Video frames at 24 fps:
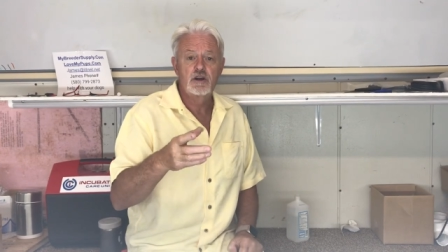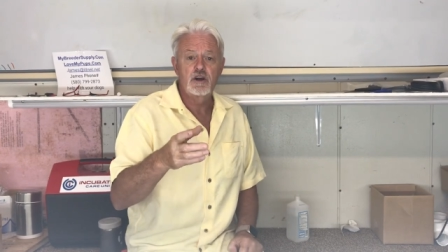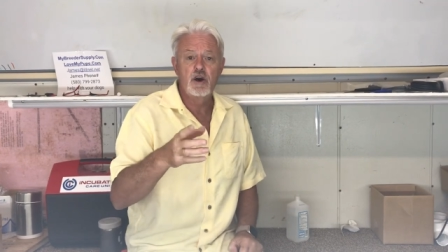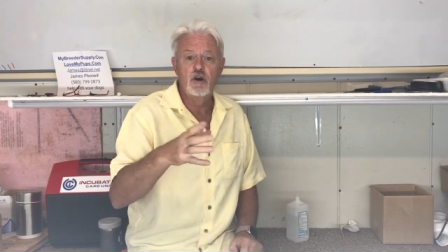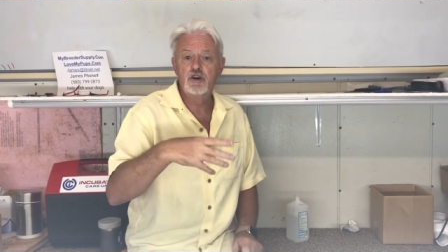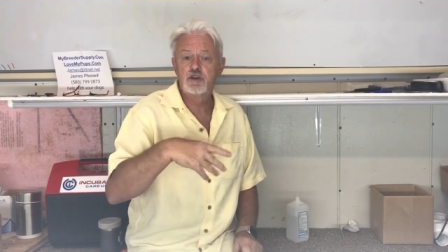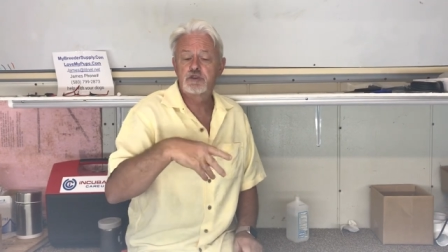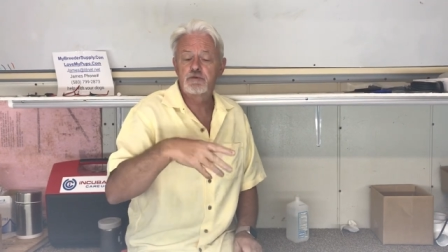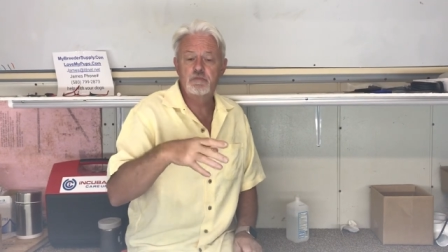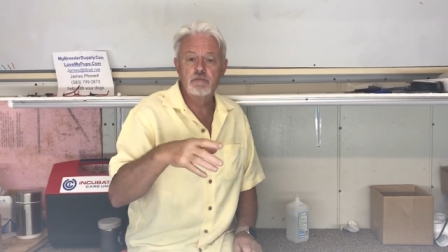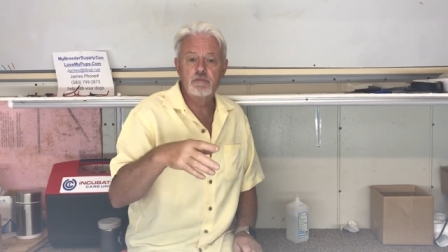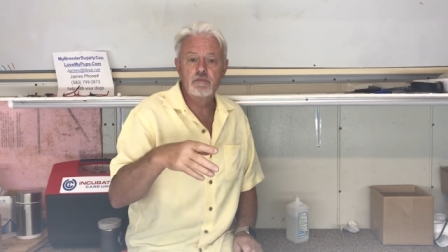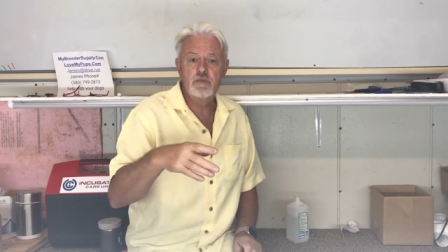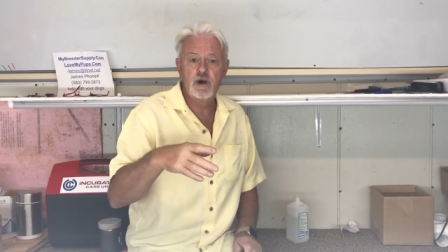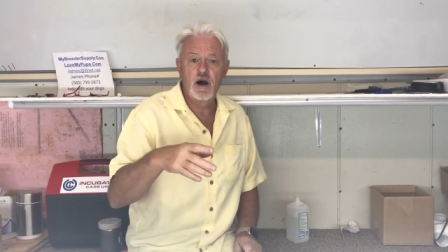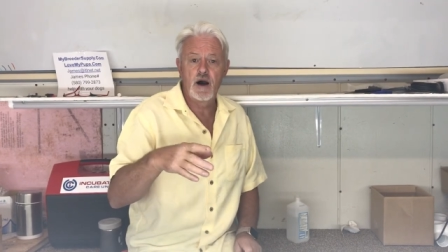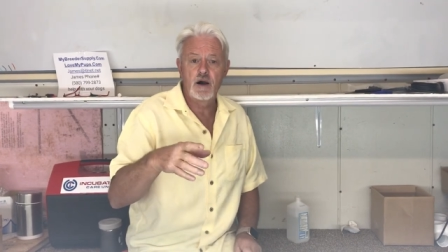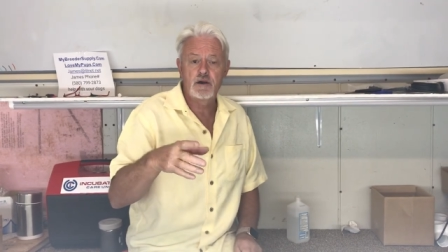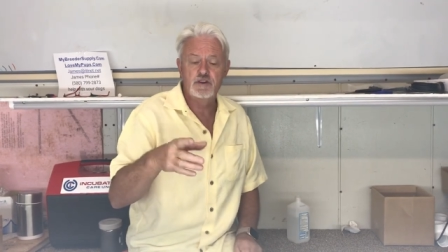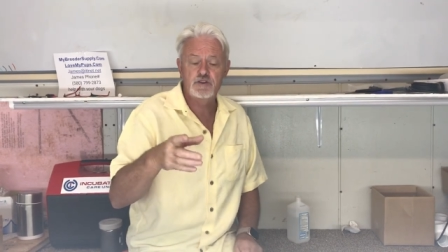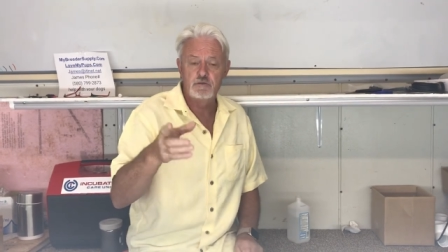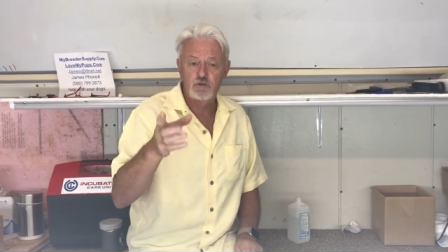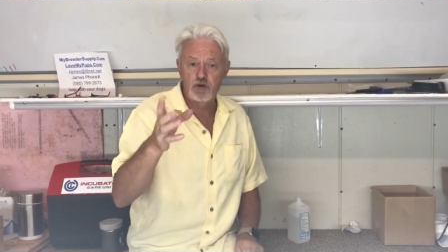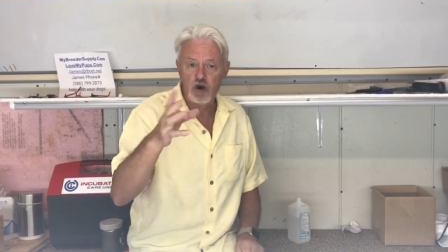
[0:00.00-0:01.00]
goat's
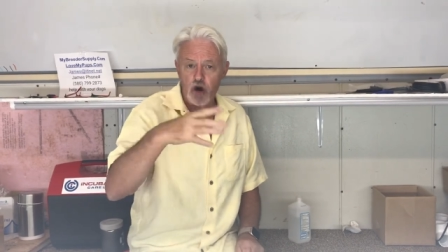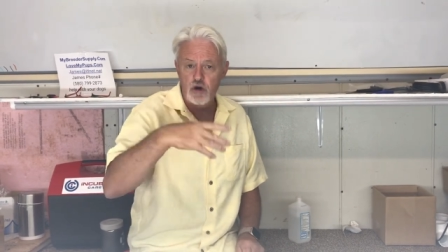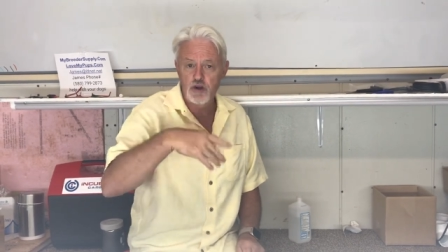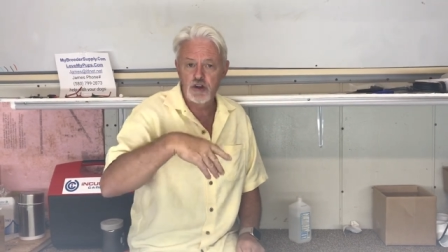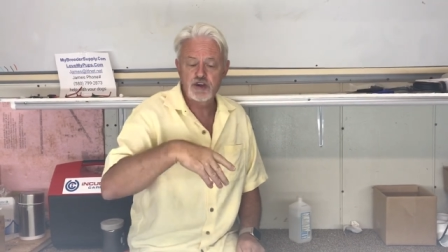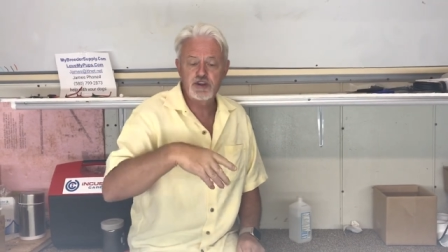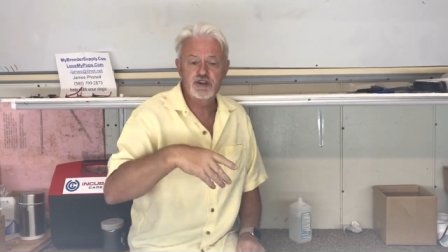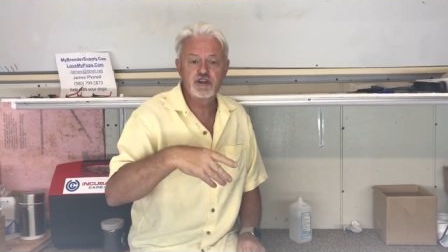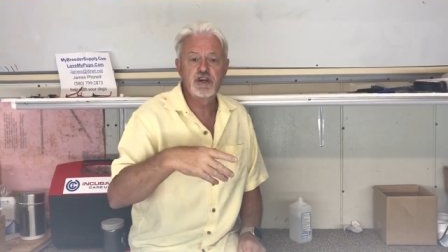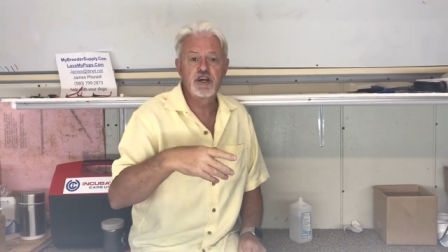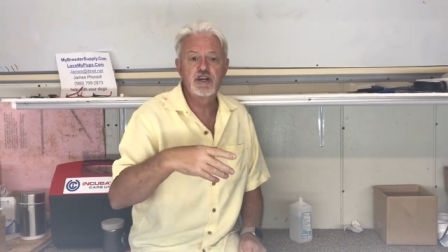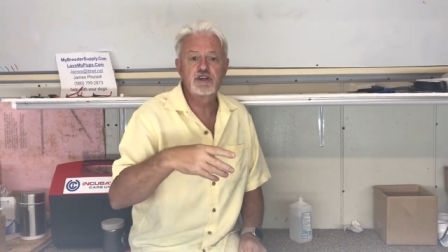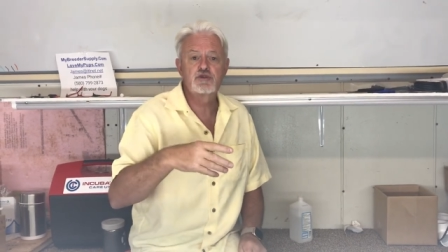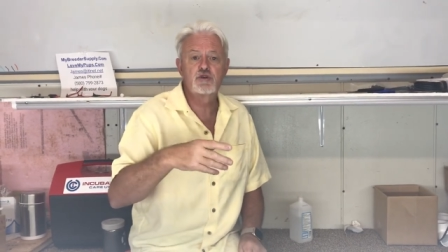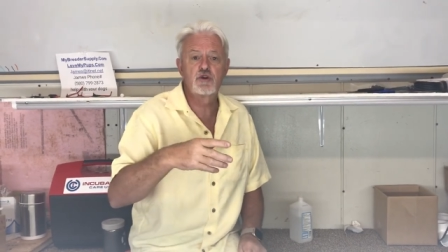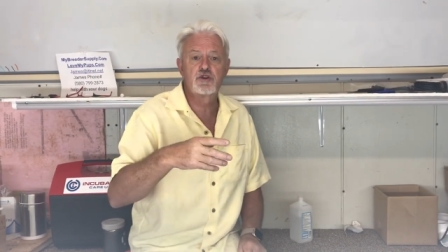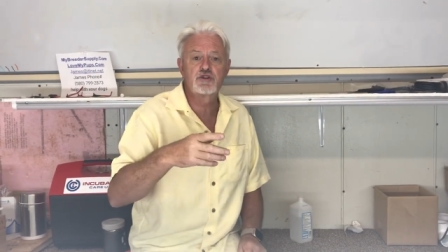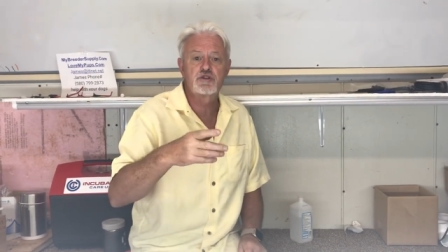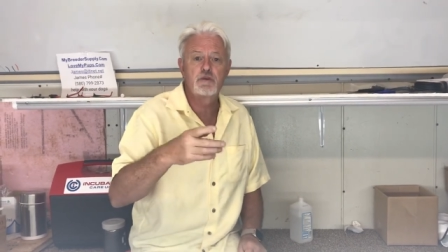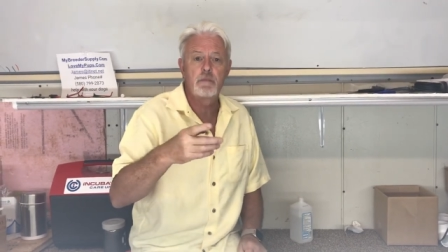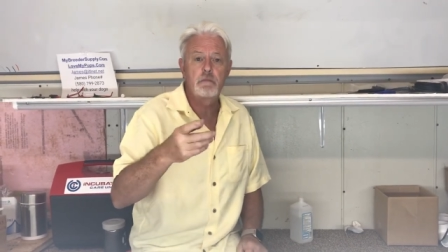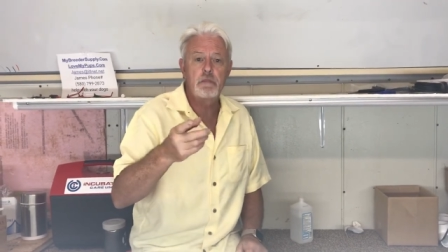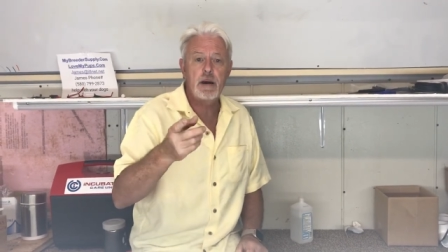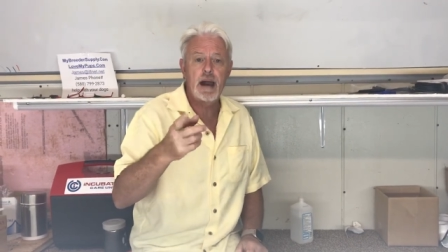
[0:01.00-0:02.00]
uh, some cottage cheese
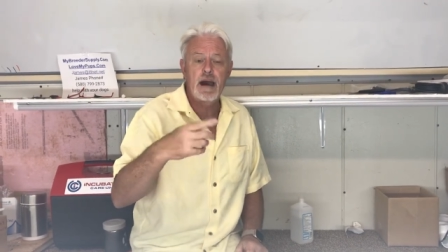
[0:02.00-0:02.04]
or some